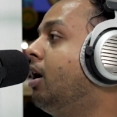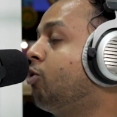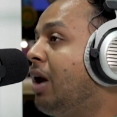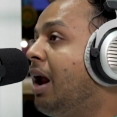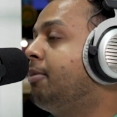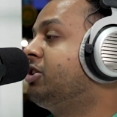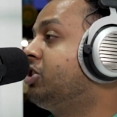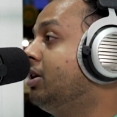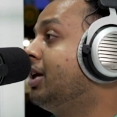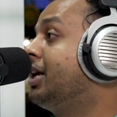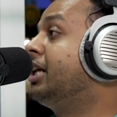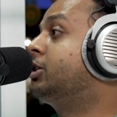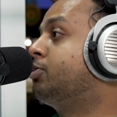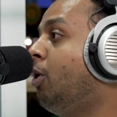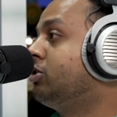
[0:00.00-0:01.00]
collaboration, the
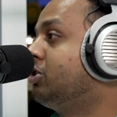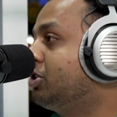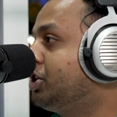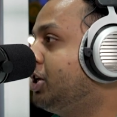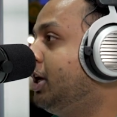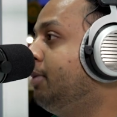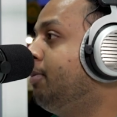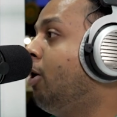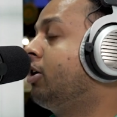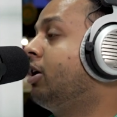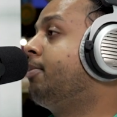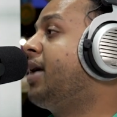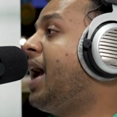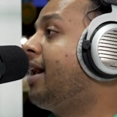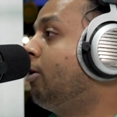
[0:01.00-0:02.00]
kit sponsorship or the
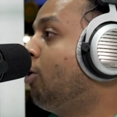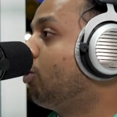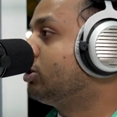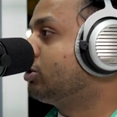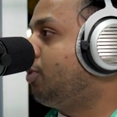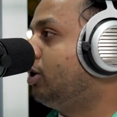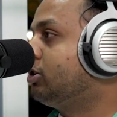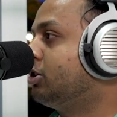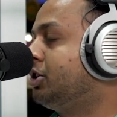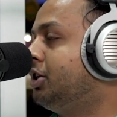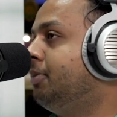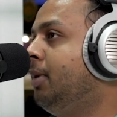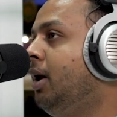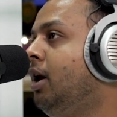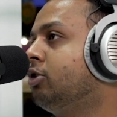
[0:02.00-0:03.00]
brand logo
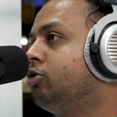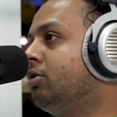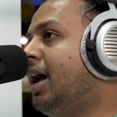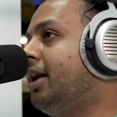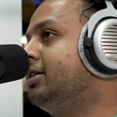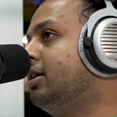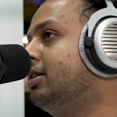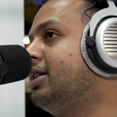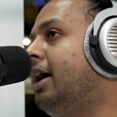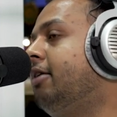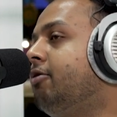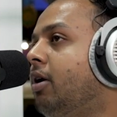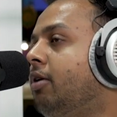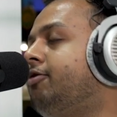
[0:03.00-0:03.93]
sponsorship. So that is a side where